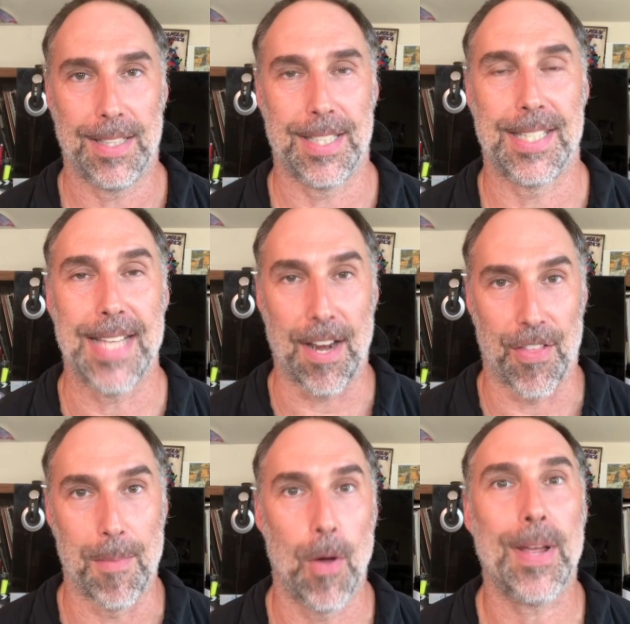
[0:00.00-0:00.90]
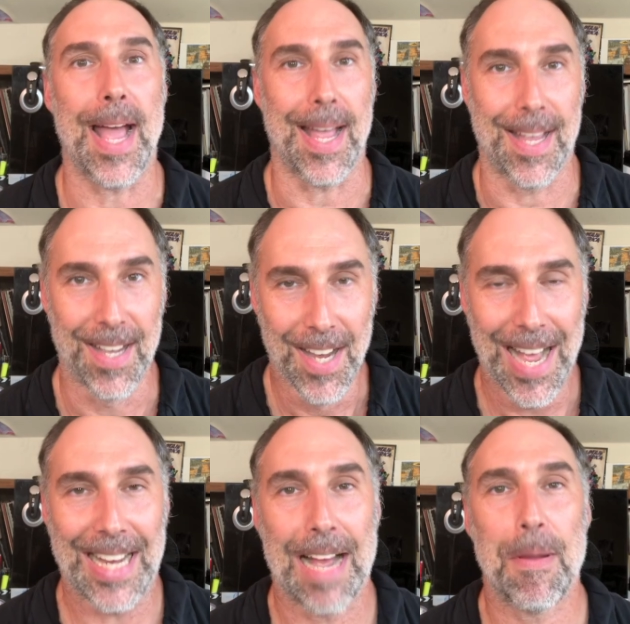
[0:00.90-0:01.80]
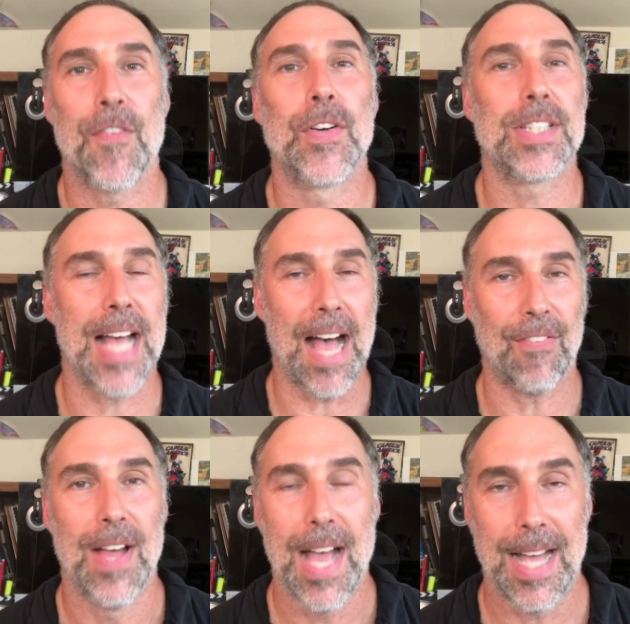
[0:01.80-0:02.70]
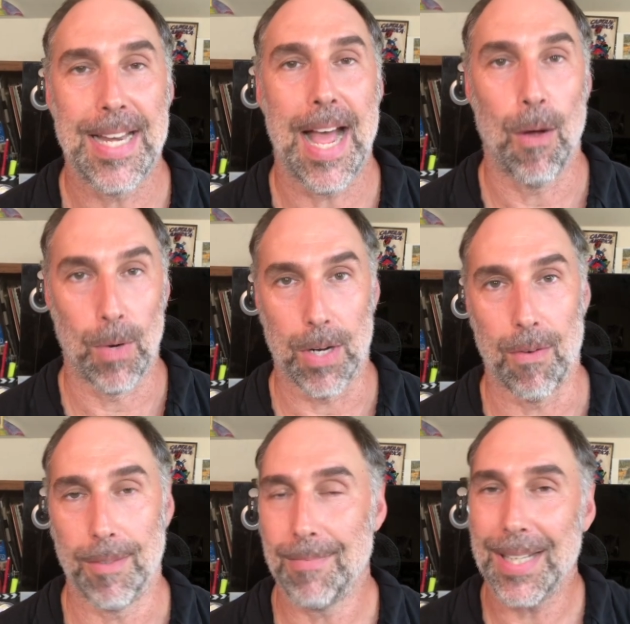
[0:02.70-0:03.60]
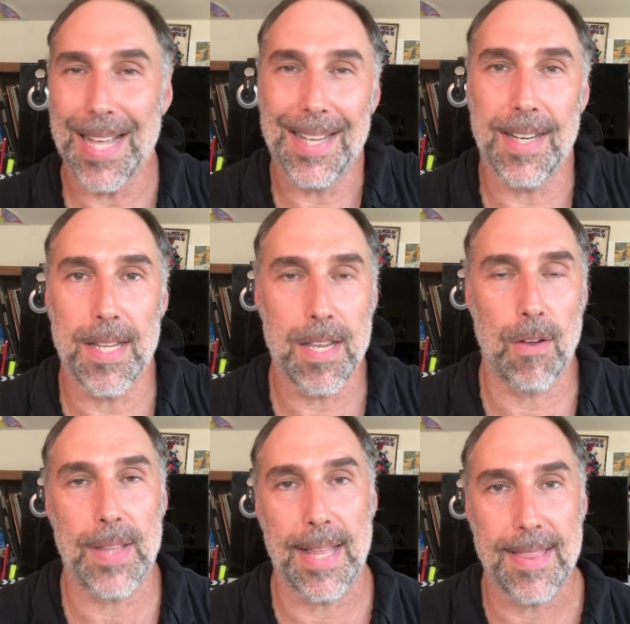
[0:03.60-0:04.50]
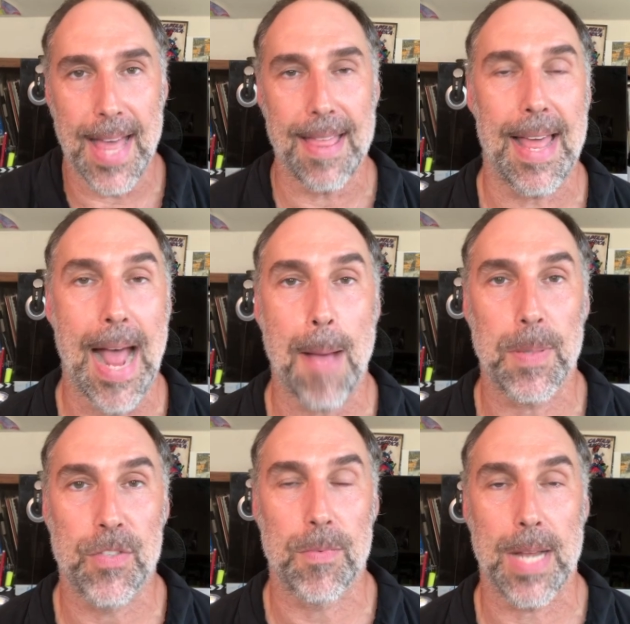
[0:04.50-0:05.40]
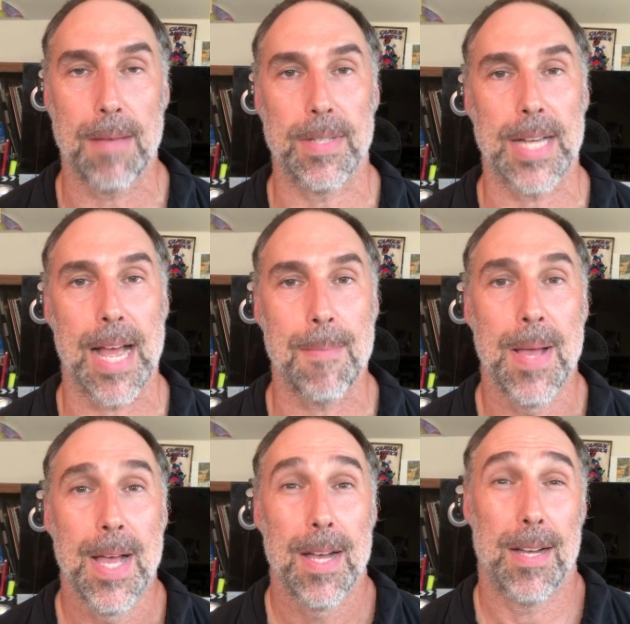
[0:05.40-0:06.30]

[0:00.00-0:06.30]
just settle them. Okay, I got my first laugh, and now we're going. Again, you know, that happens from time to time.